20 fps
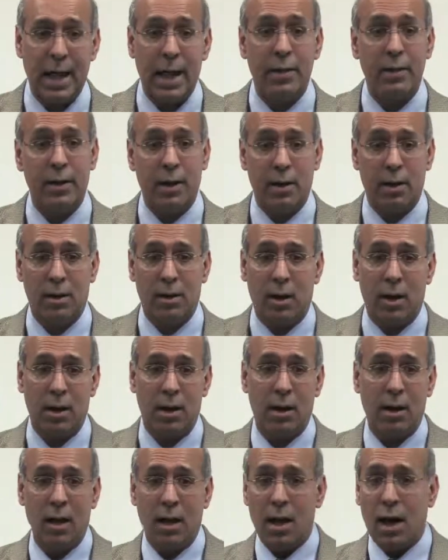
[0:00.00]
and there
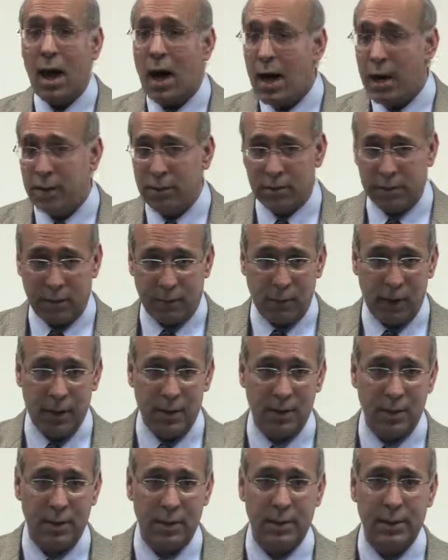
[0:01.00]
are hundreds of
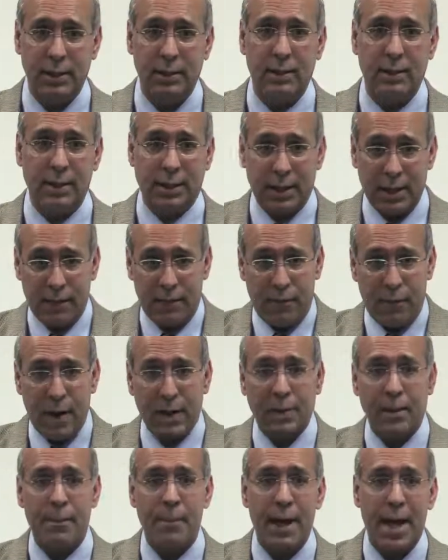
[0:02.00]
retinal diseases that can
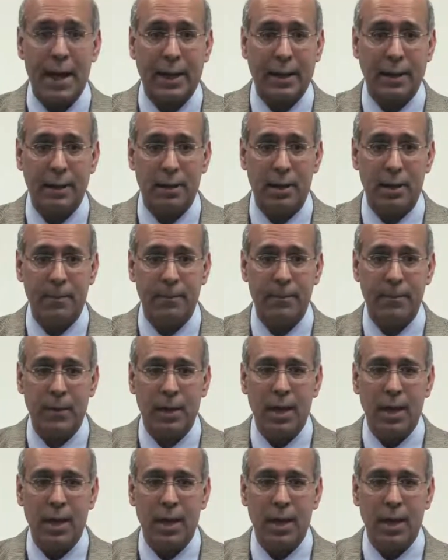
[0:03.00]
affect the macula.